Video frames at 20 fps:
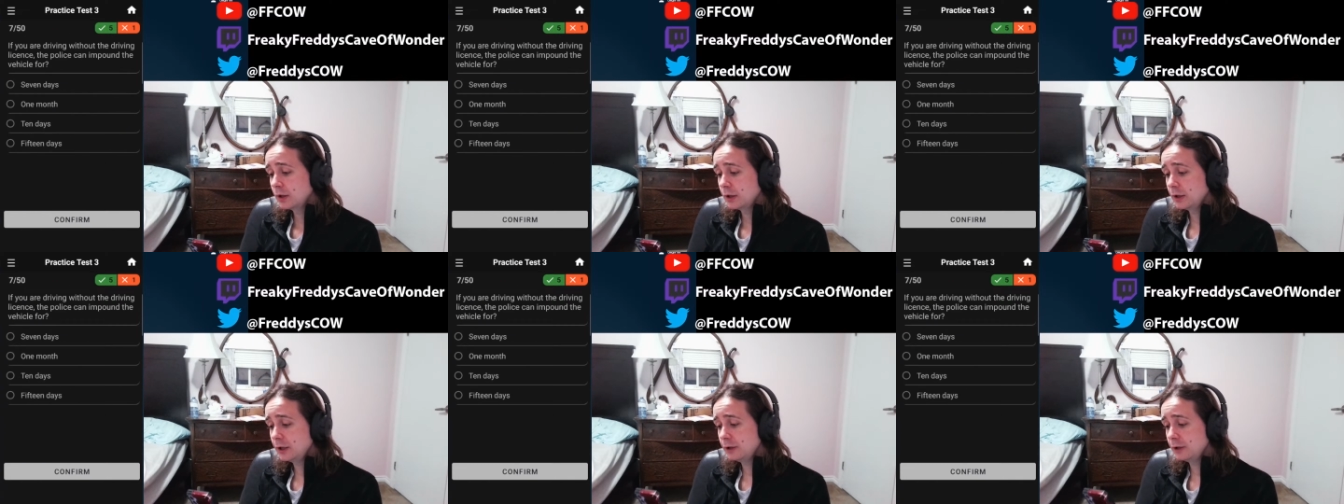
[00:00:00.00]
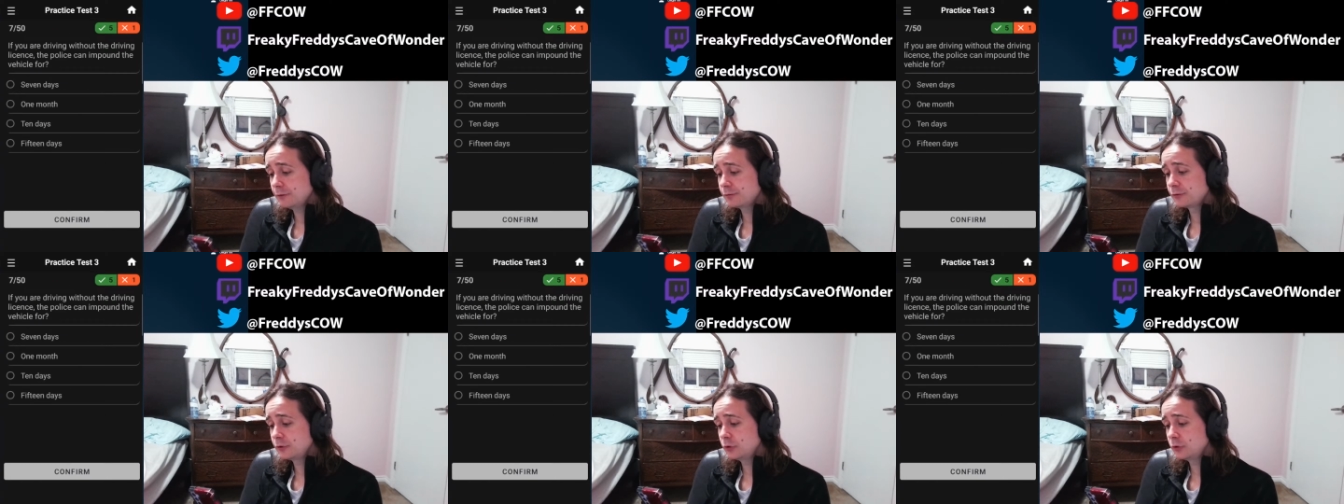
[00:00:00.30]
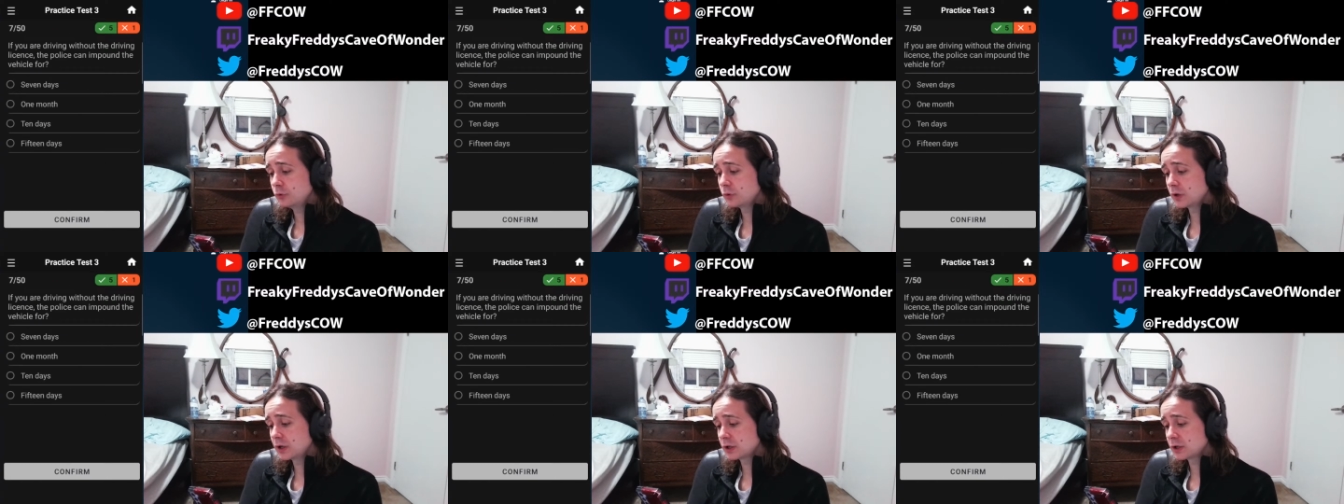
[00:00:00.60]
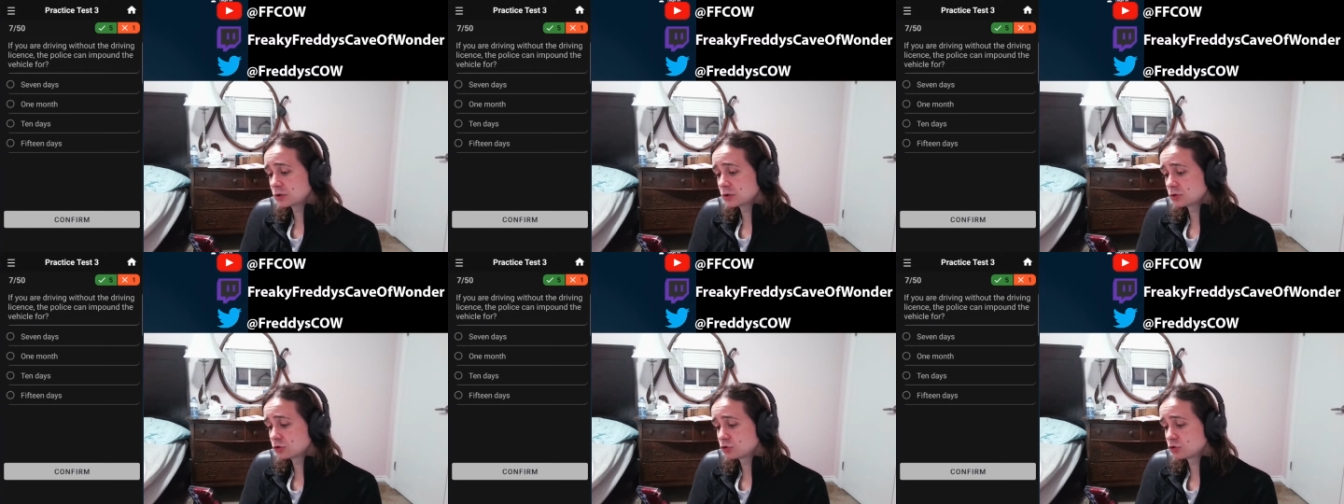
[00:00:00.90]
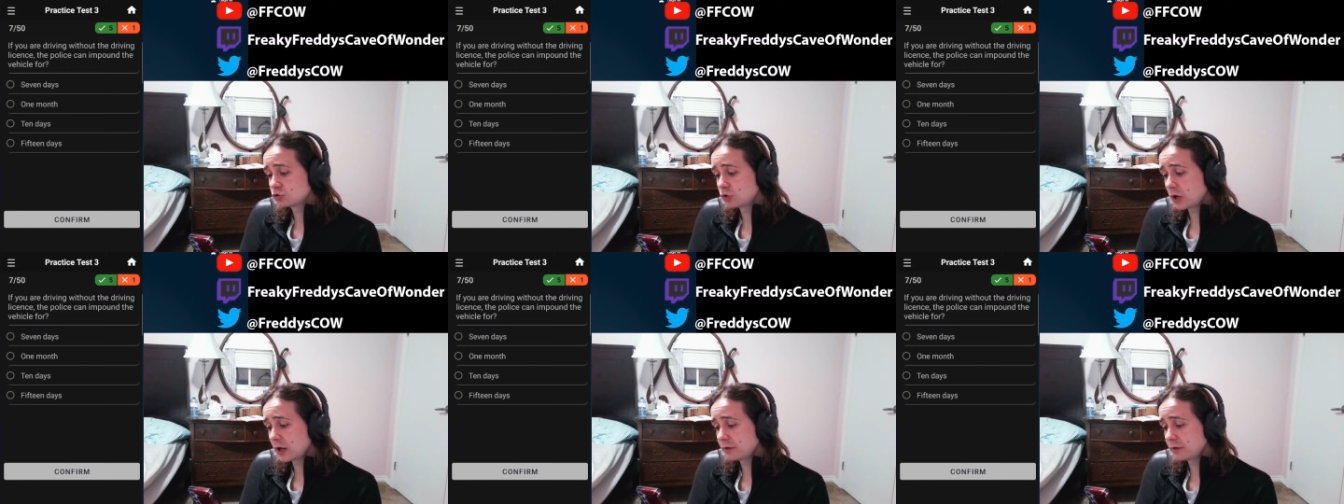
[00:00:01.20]
If you are
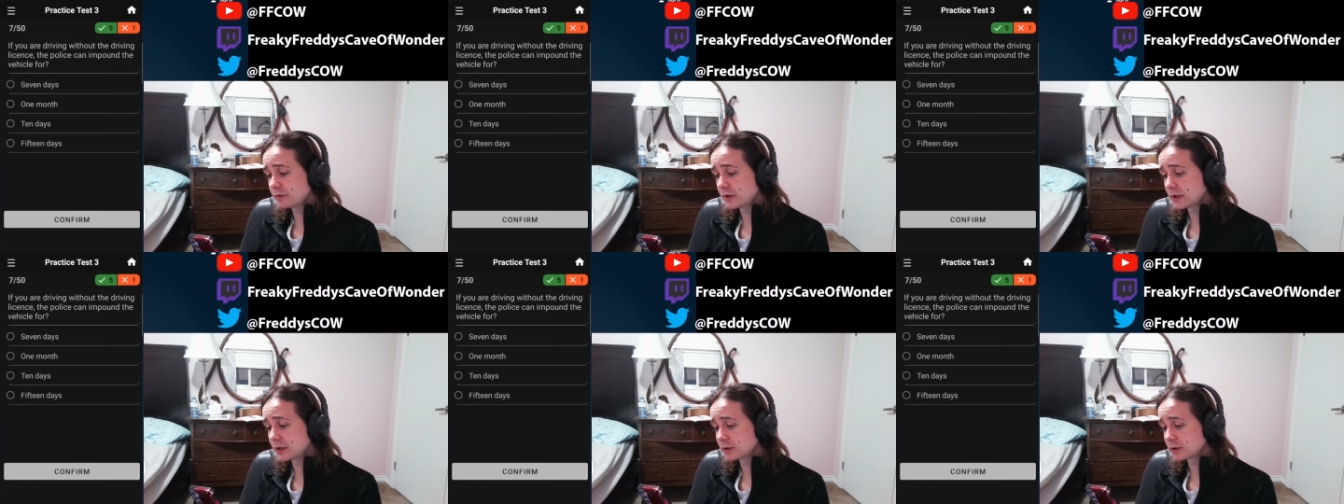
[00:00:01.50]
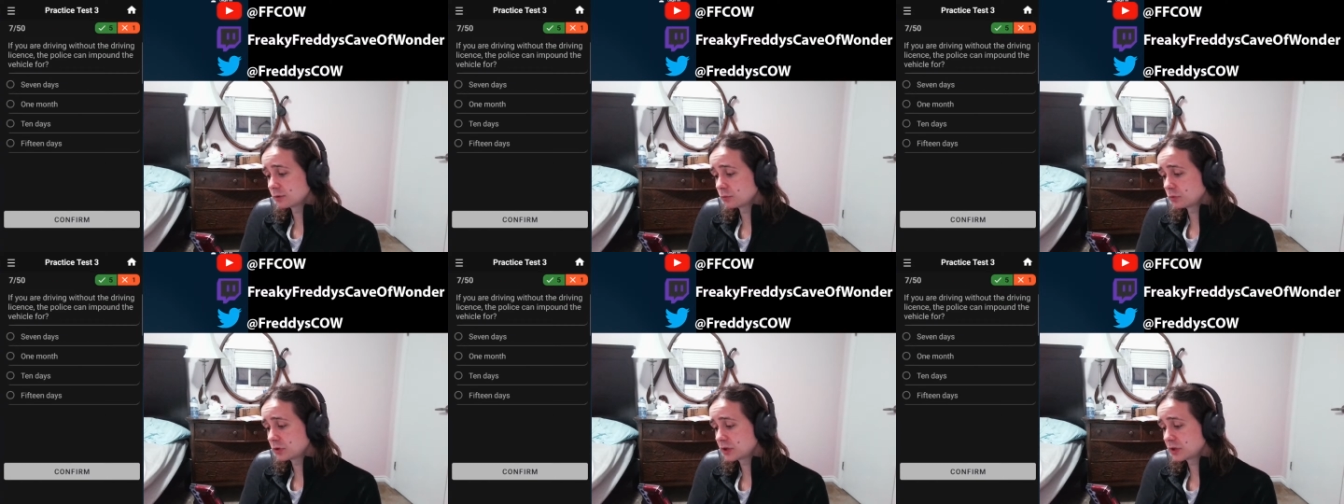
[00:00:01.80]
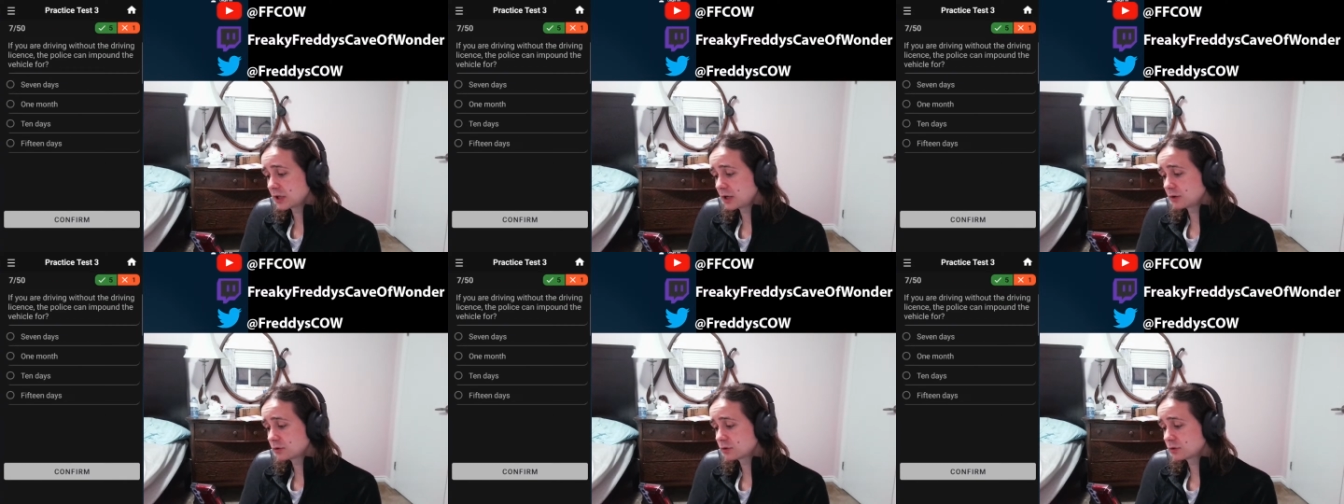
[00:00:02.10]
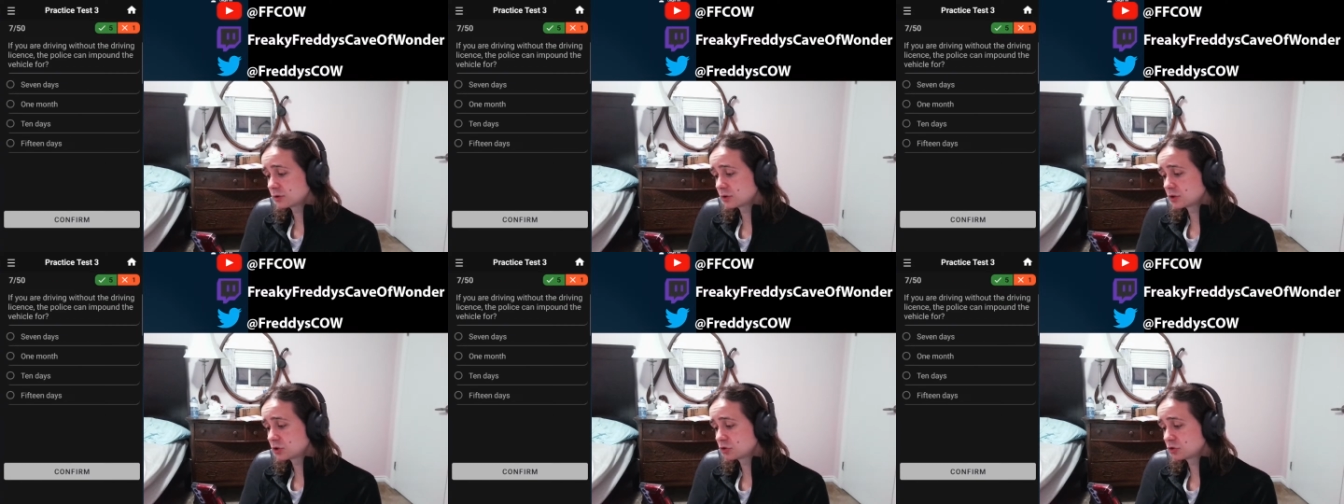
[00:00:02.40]
driving without the